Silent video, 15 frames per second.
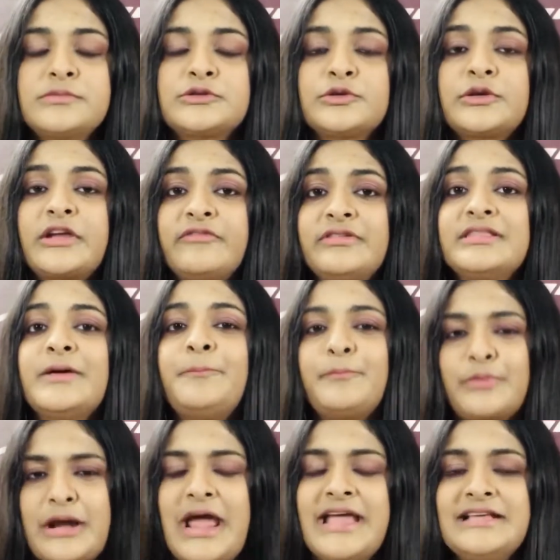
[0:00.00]
So given the
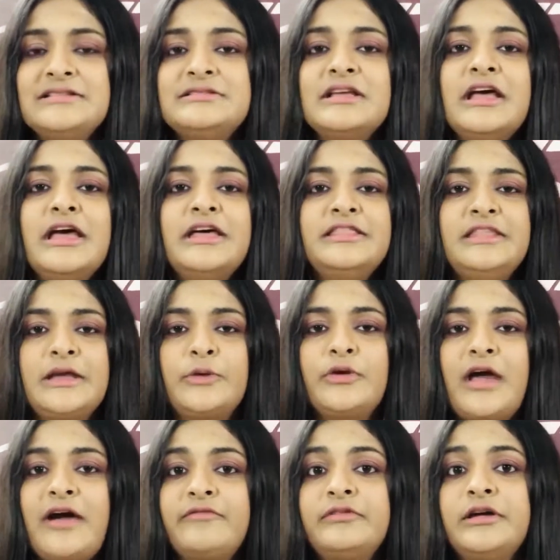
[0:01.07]
price, they could
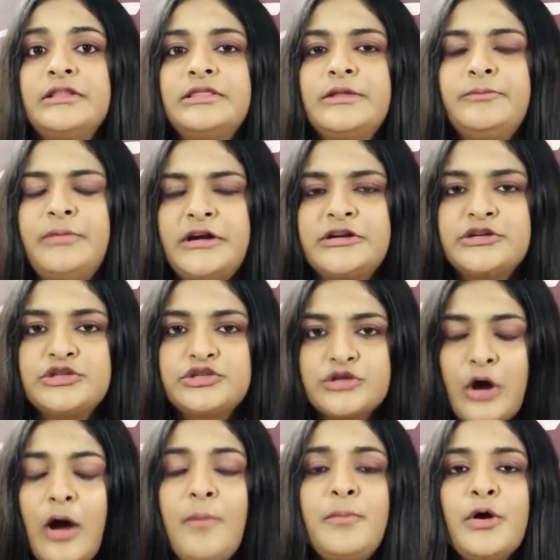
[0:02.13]
have done the better
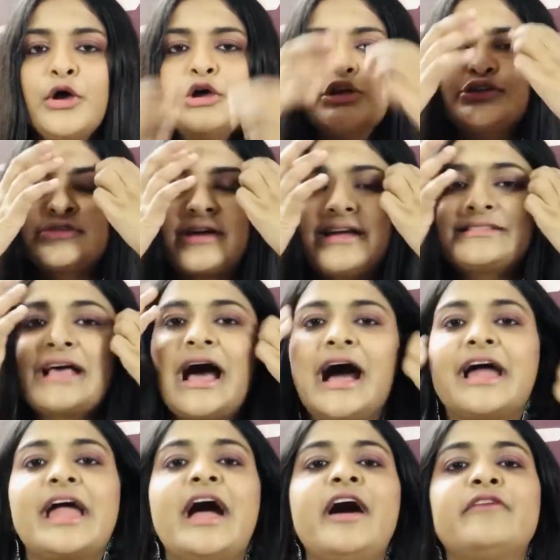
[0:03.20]
job. So guys,
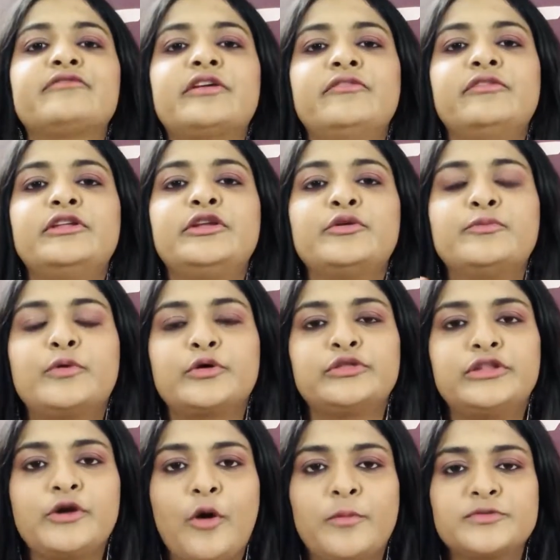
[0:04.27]
I have given you
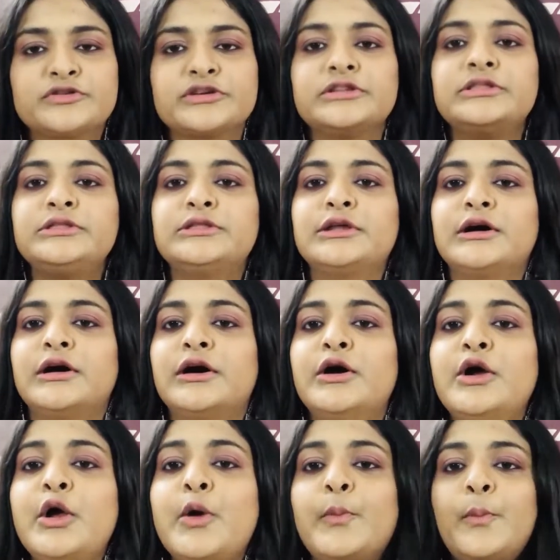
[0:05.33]
both the option. The
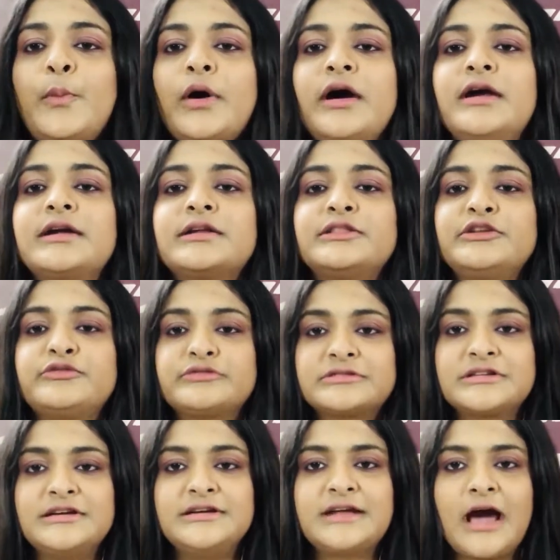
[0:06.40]
work, the
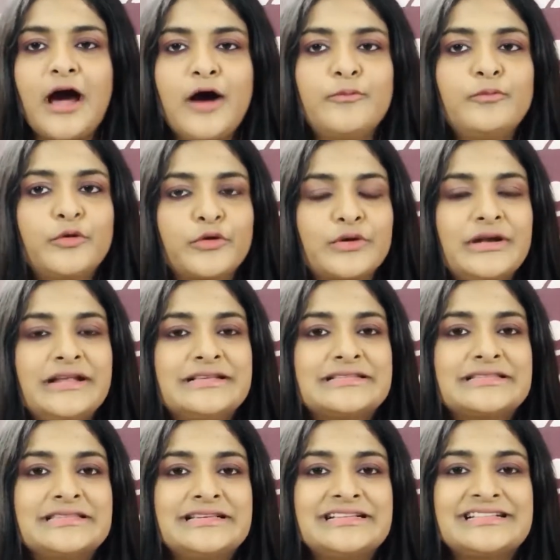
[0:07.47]
result are more or
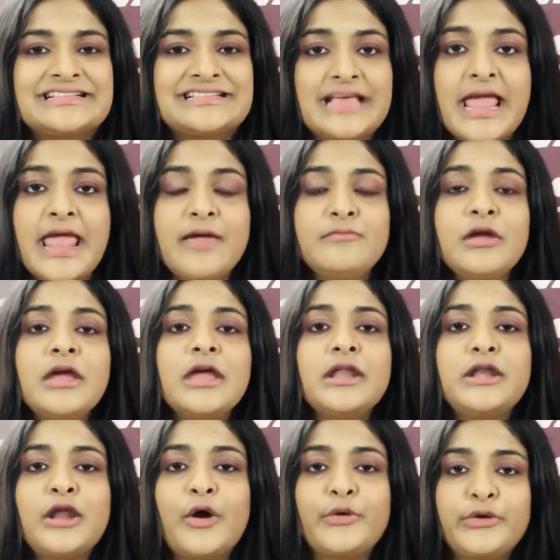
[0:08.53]
less the same.
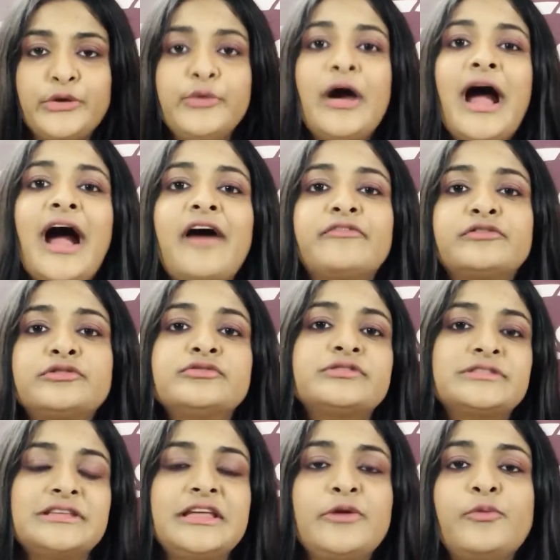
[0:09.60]
Now you have to
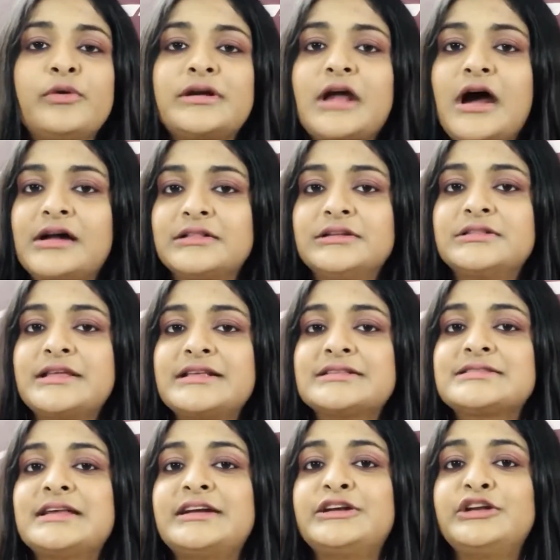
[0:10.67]
see what are the
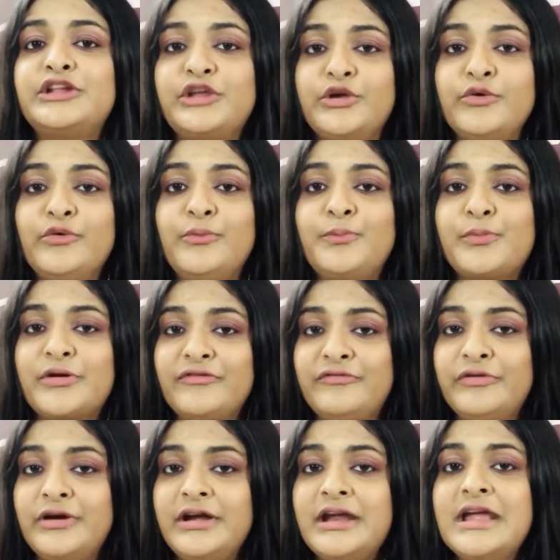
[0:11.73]
things that you
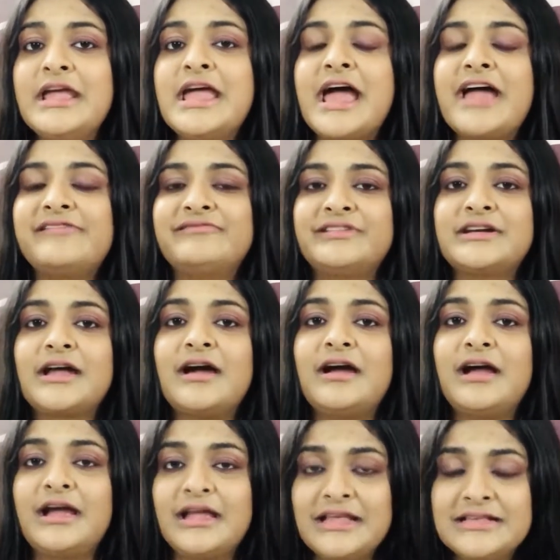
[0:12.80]
prefer and what
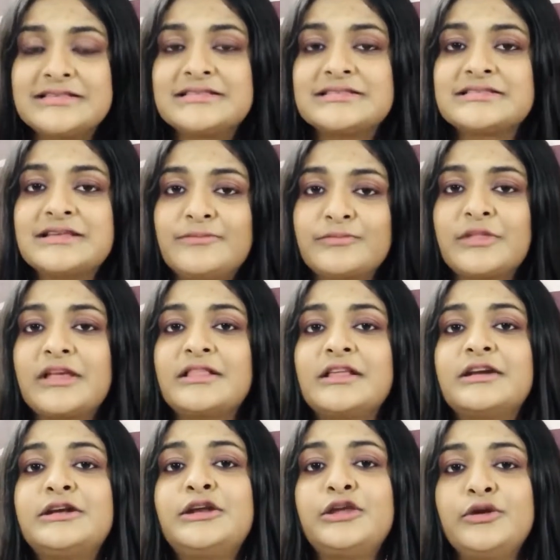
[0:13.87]
is something
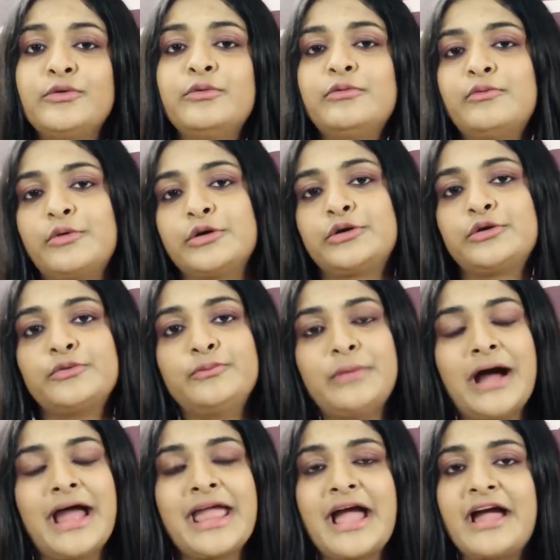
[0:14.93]
that you want to
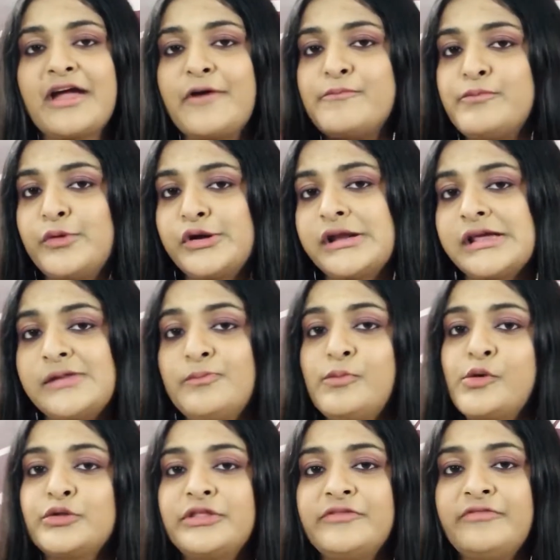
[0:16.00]
buy. I have put in
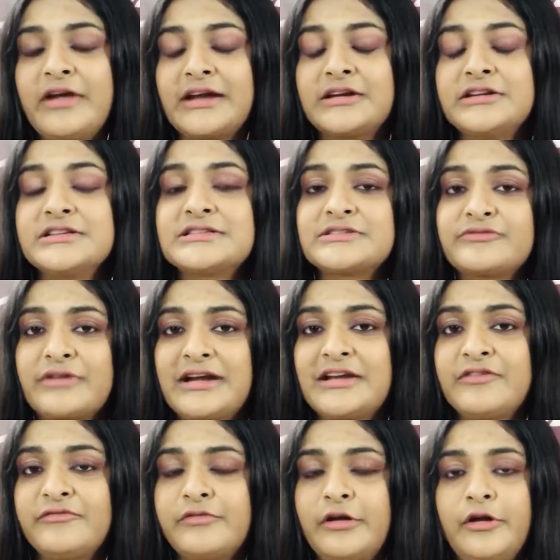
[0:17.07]
both the factors right
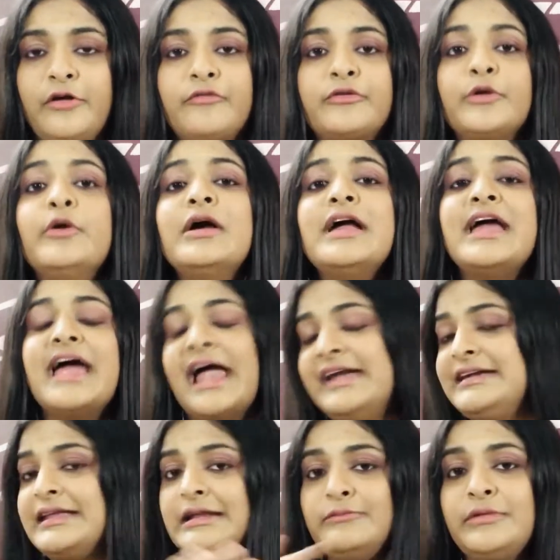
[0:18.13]
in front of you,
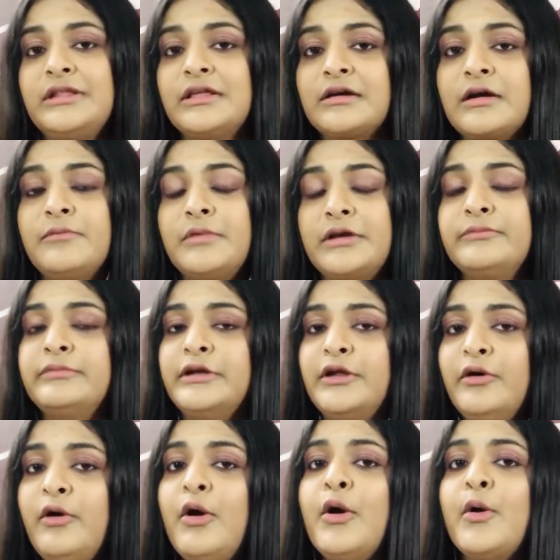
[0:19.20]
and tell me in a comment
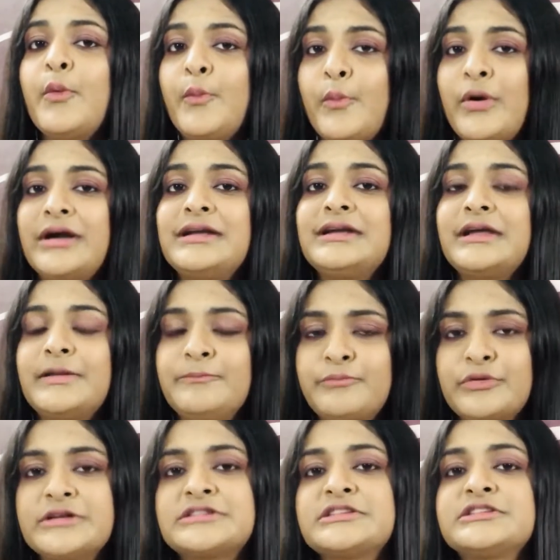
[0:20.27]
below what
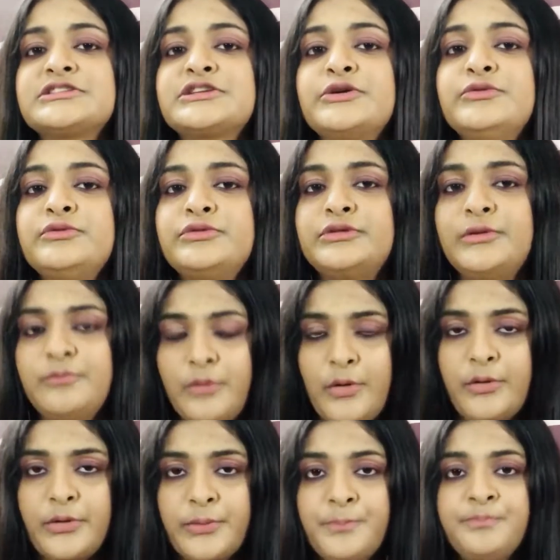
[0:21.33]
impresses you the more.